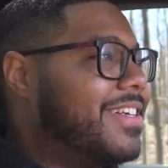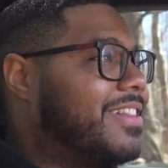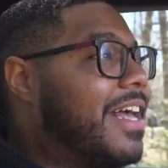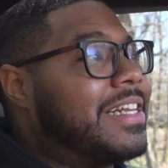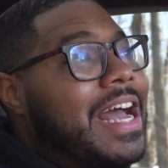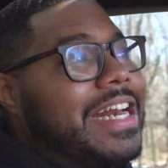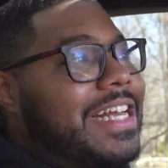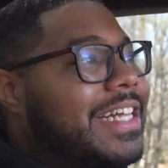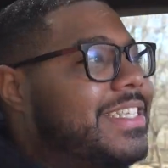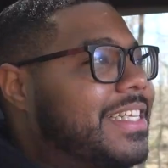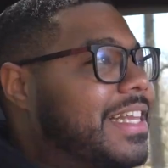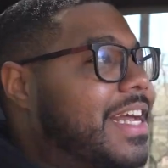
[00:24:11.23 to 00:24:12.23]
Like, not
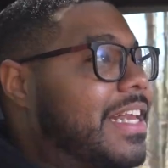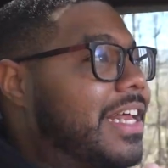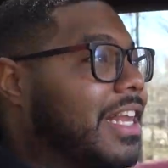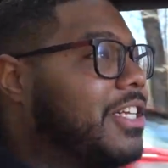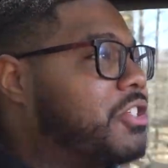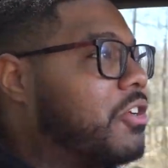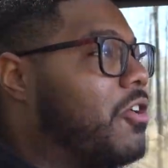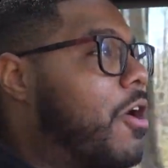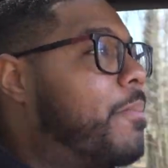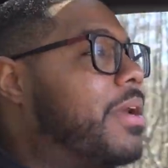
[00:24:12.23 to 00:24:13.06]
instant like an electric car,